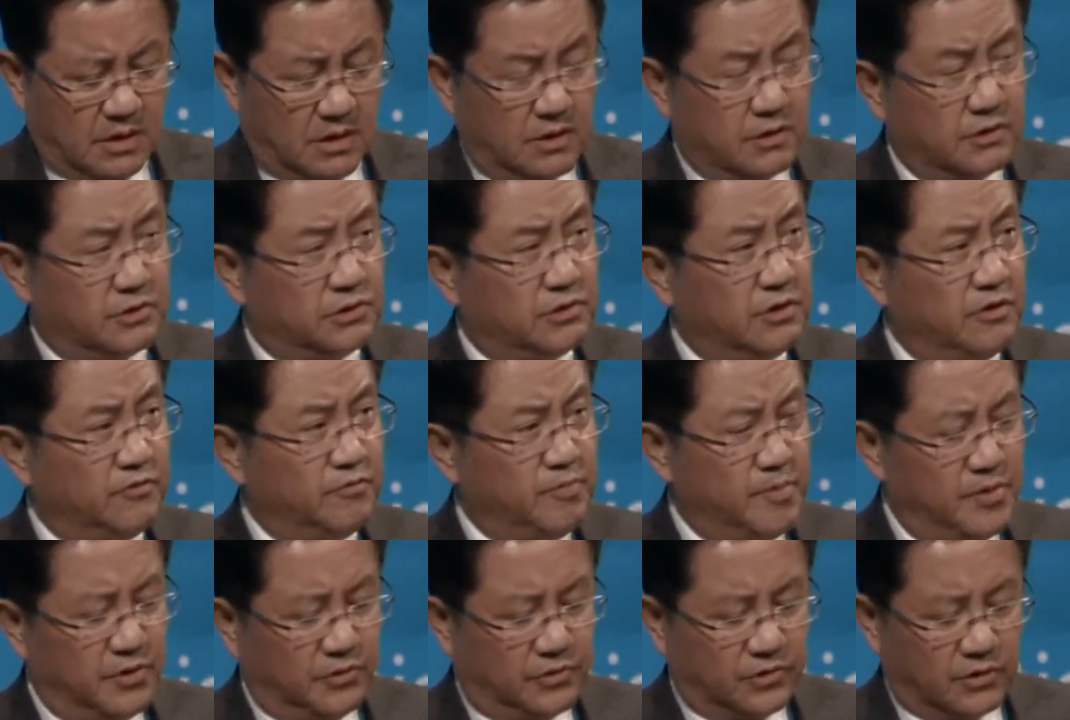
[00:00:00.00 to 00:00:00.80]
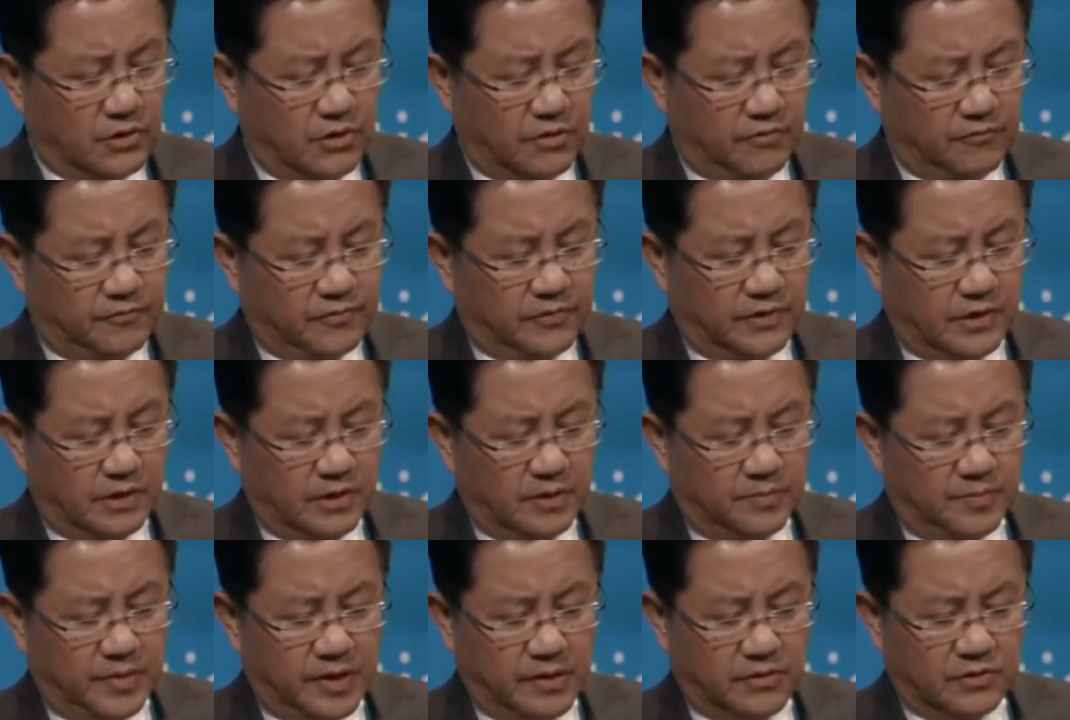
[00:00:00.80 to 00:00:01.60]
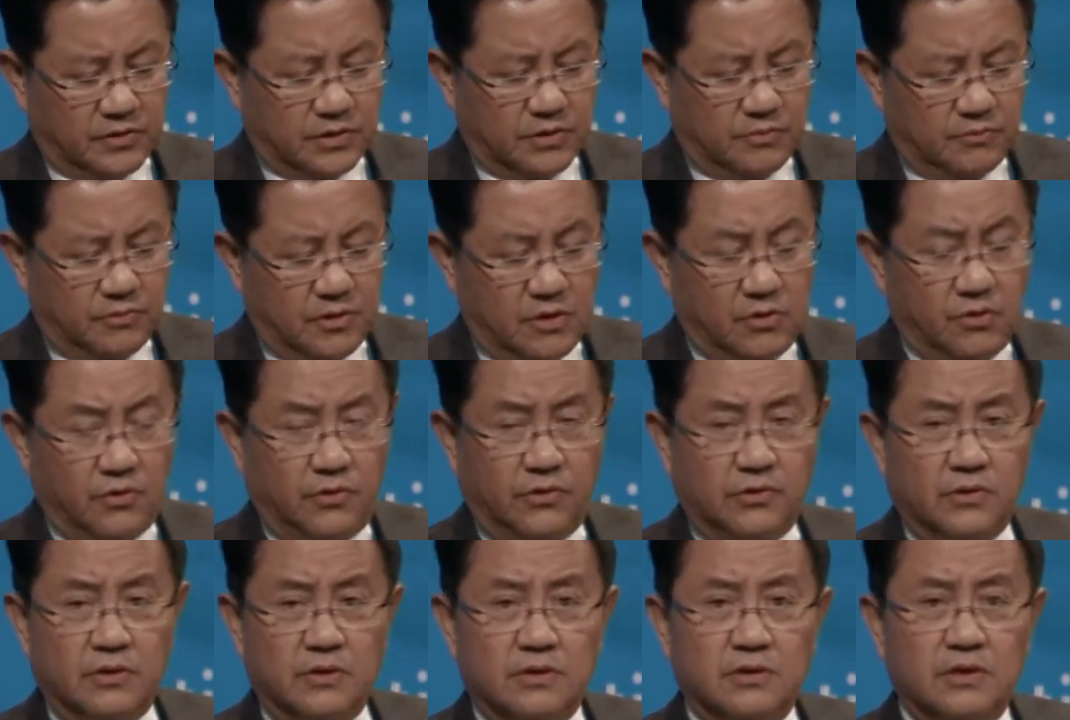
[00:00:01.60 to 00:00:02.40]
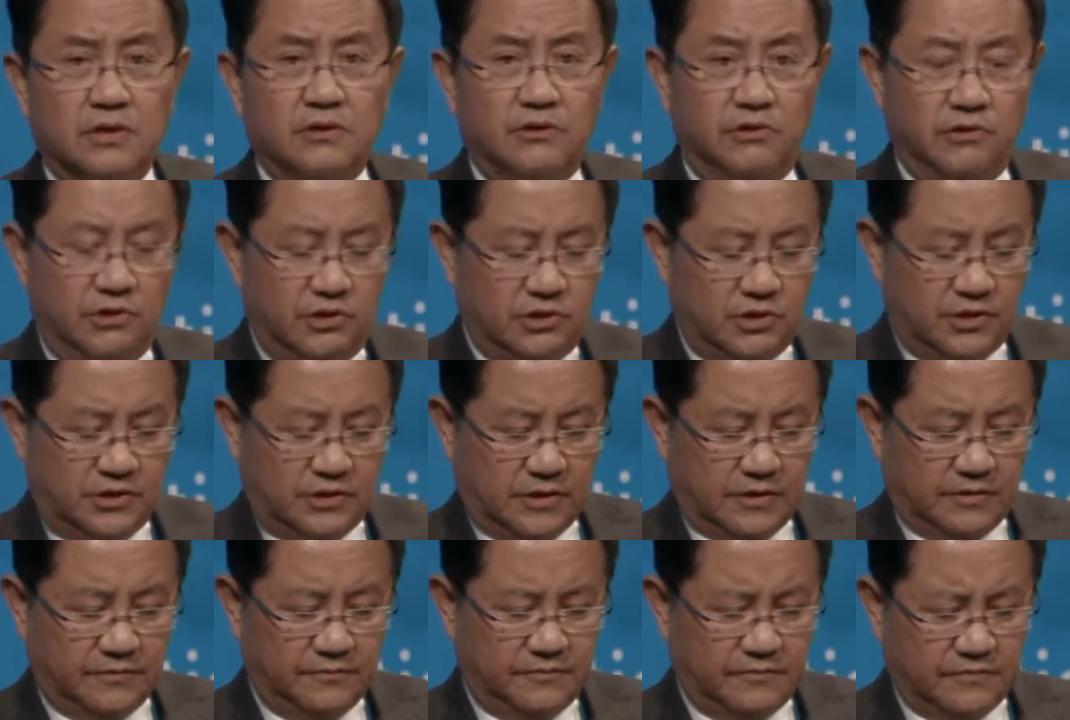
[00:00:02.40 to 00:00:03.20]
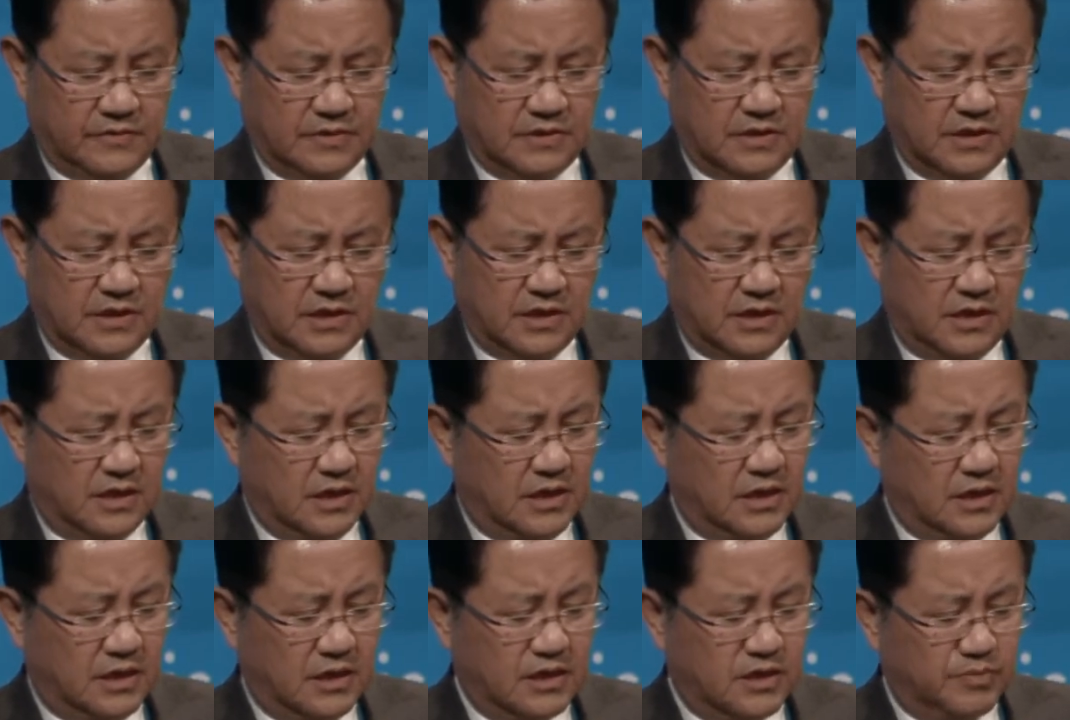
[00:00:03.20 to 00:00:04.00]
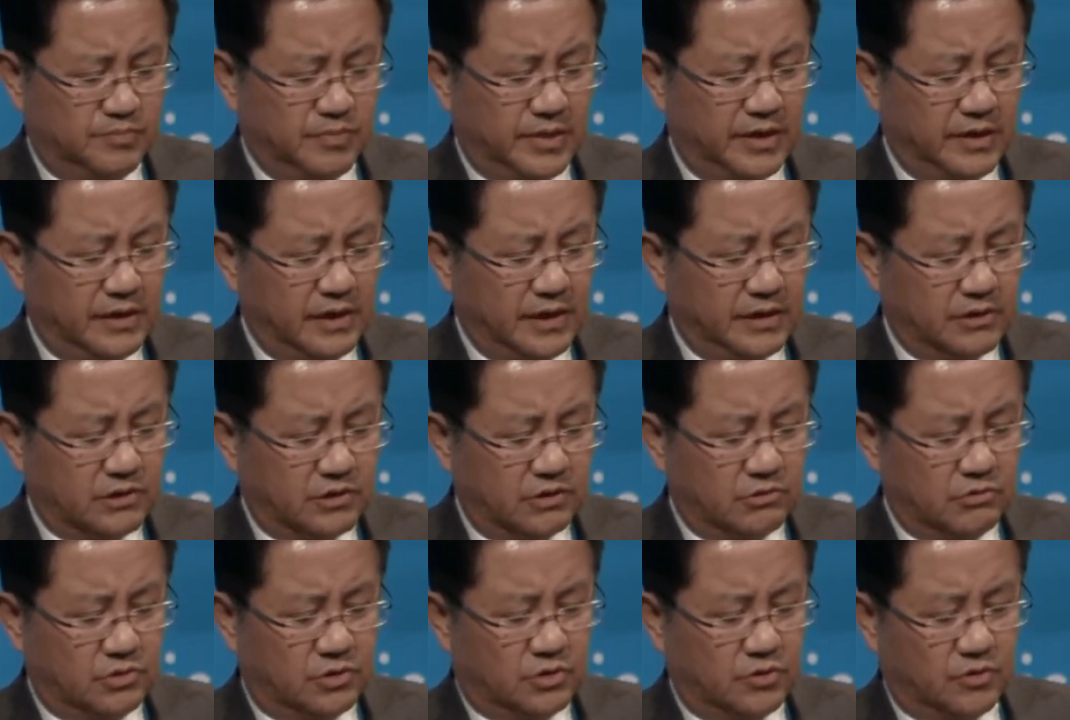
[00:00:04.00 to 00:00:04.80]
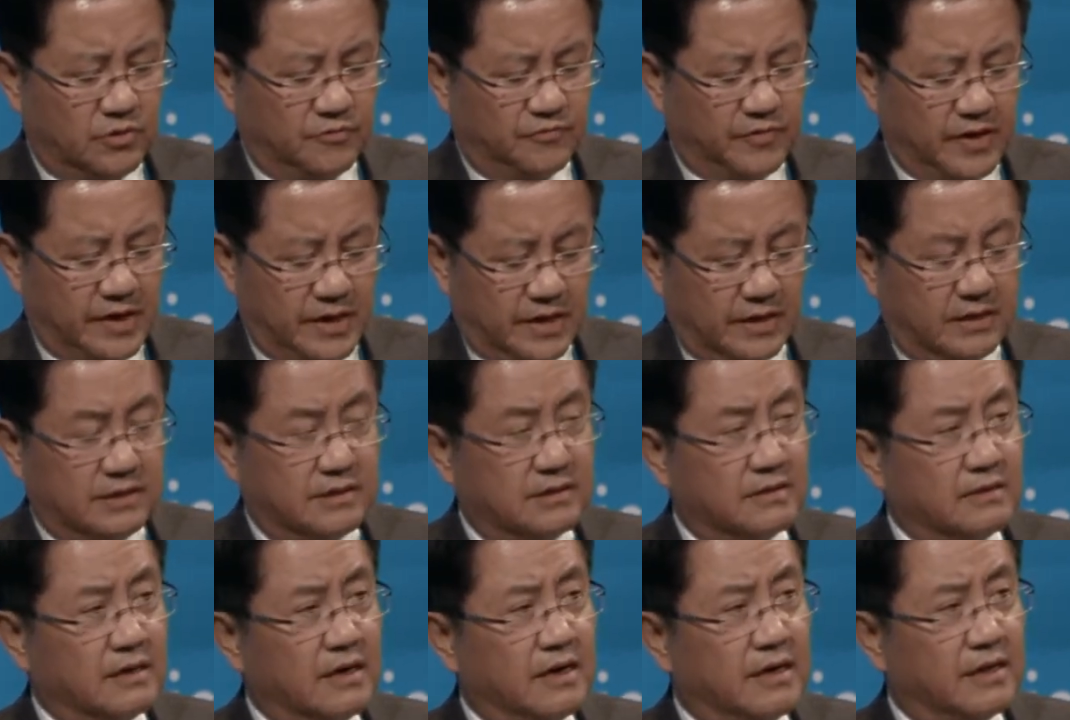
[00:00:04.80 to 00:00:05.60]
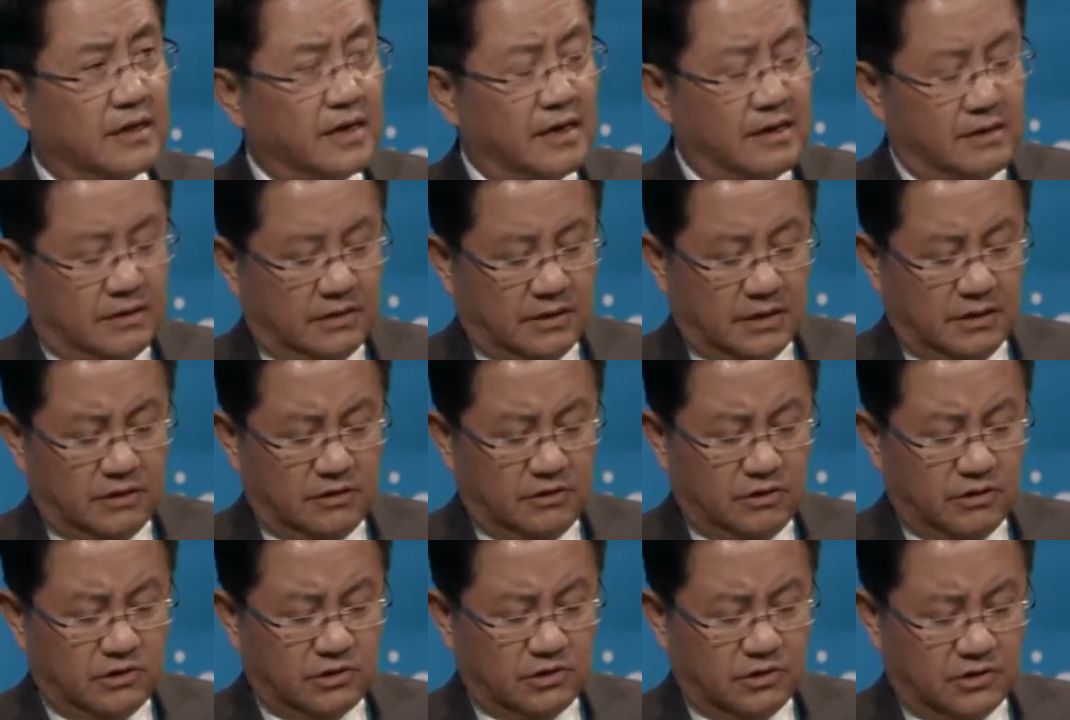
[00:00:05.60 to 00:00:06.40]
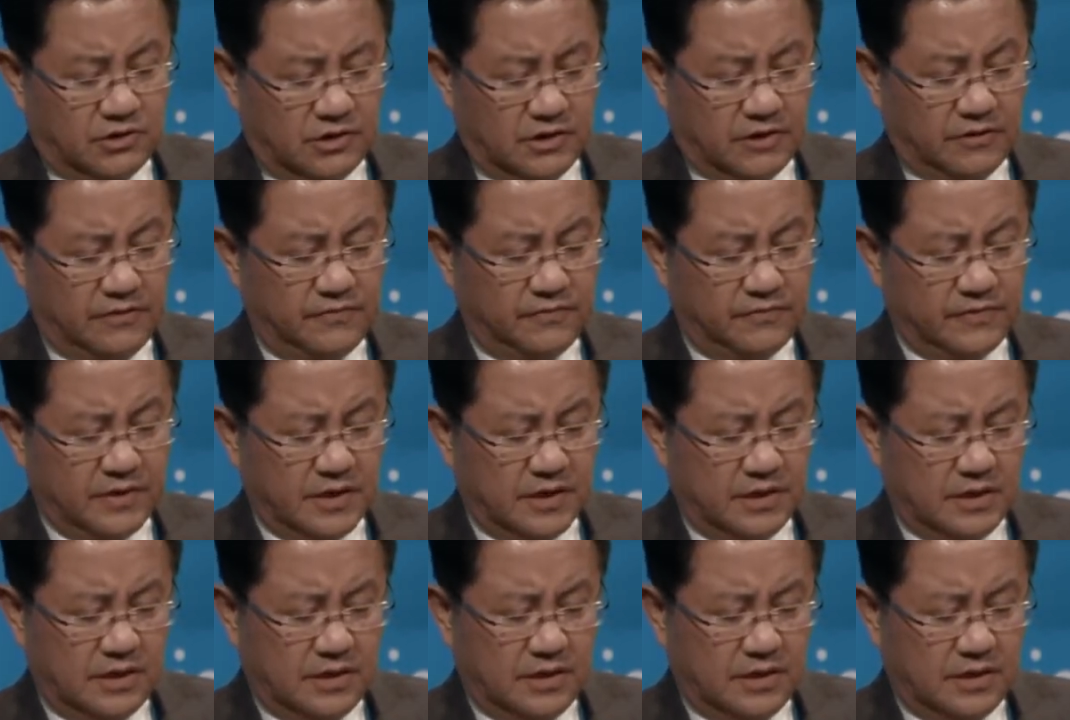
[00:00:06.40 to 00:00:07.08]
The achievement of the Belt and Road Initiative is mainly due to the fact that the initiative,